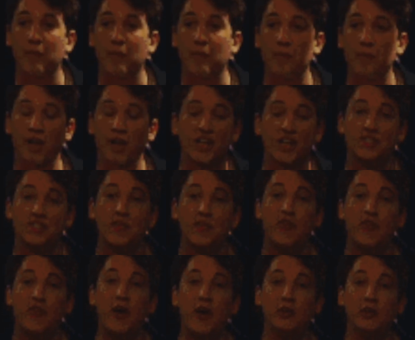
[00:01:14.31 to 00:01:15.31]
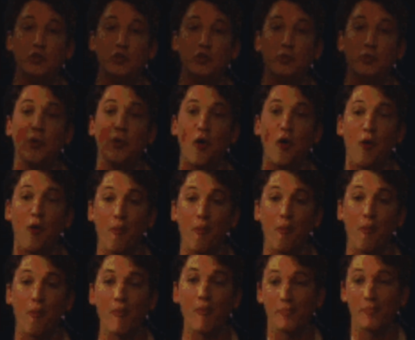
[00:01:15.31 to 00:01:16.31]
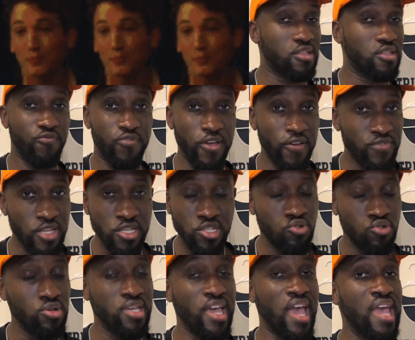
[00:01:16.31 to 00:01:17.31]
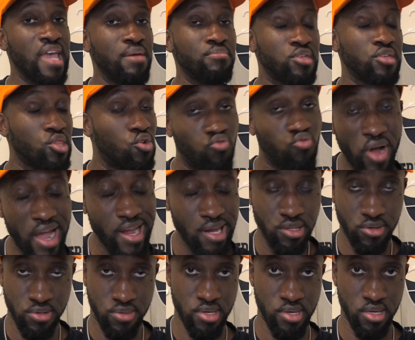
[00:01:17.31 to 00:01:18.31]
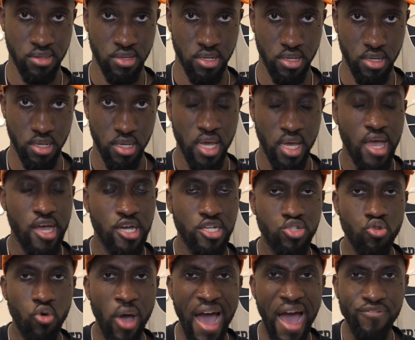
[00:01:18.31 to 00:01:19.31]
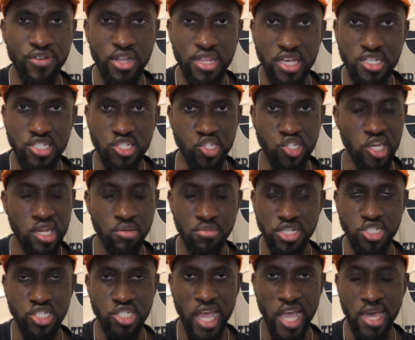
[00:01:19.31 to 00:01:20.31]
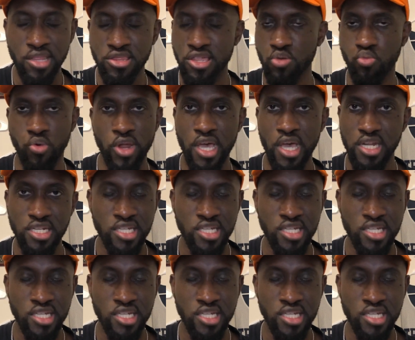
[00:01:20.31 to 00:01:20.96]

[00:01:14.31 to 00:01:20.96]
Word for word: First, you have to win at 52 games in the regular season to have a legitimate chance at winning a